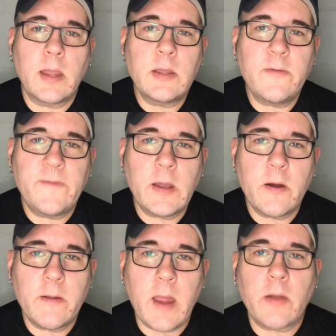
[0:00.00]
and you
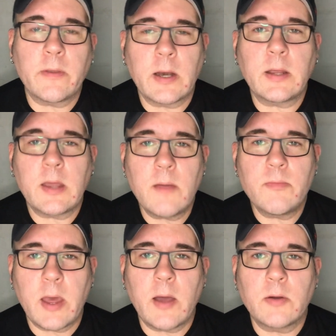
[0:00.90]
figure out that it
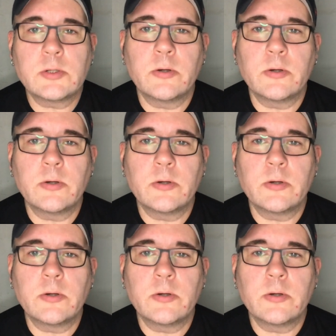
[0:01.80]
comes out